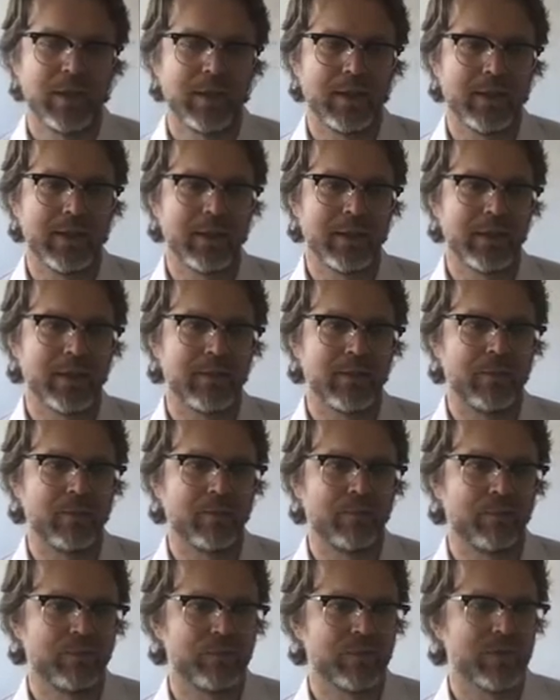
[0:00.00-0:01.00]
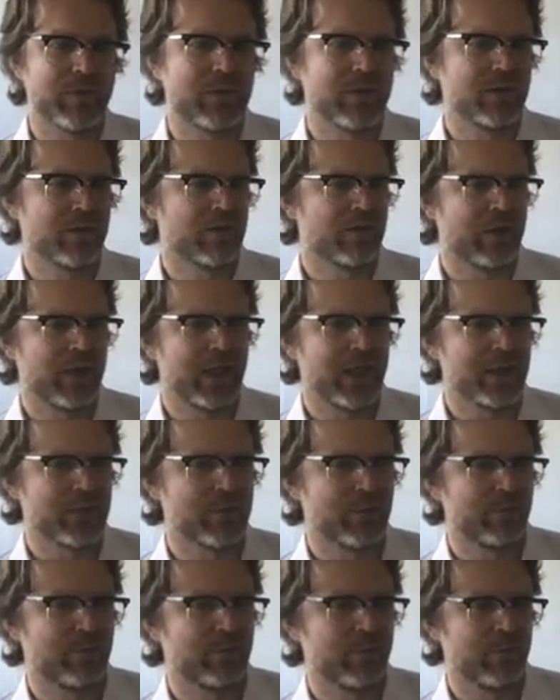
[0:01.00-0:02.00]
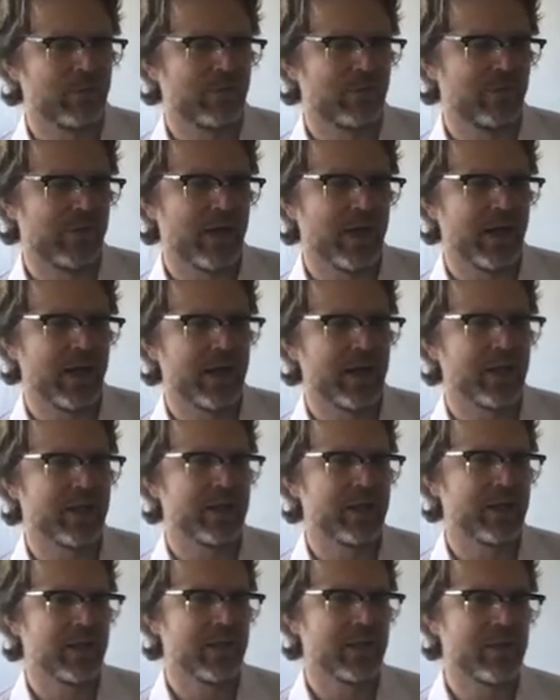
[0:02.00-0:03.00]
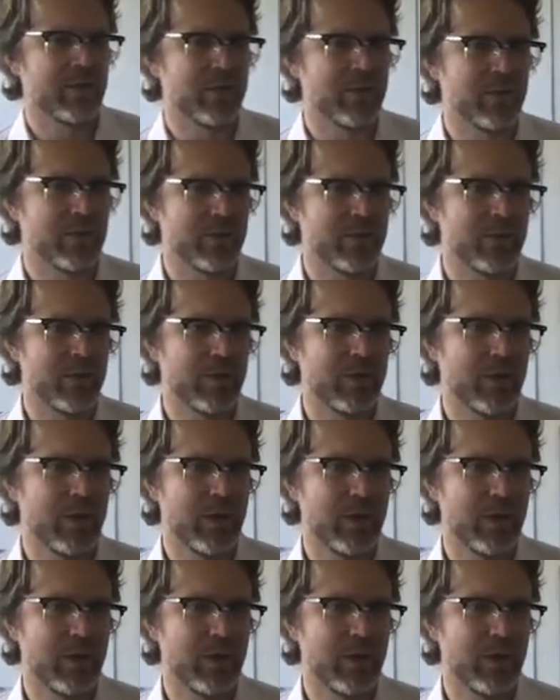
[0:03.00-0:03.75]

Grenades were fired into